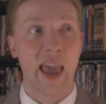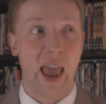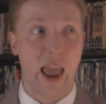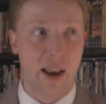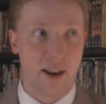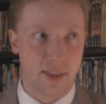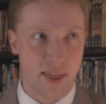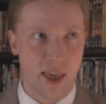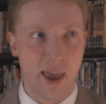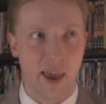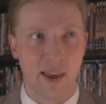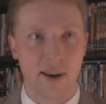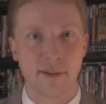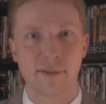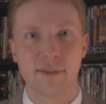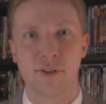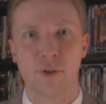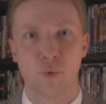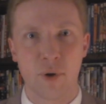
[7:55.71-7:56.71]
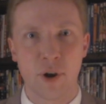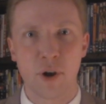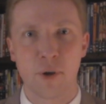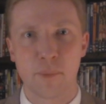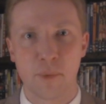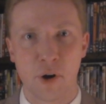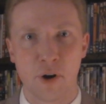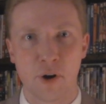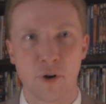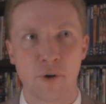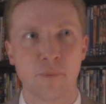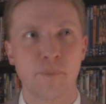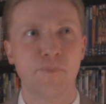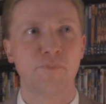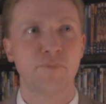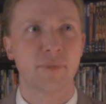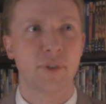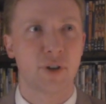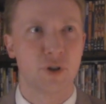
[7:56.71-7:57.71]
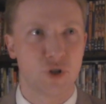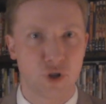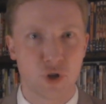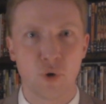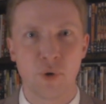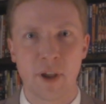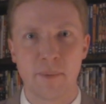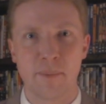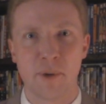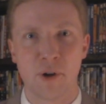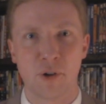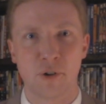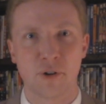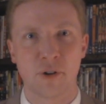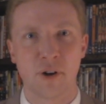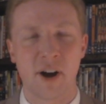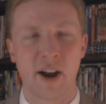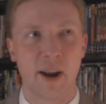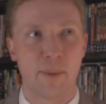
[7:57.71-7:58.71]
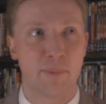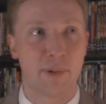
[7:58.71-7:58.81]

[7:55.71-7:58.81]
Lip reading: and then the real murder, shooting Milner on a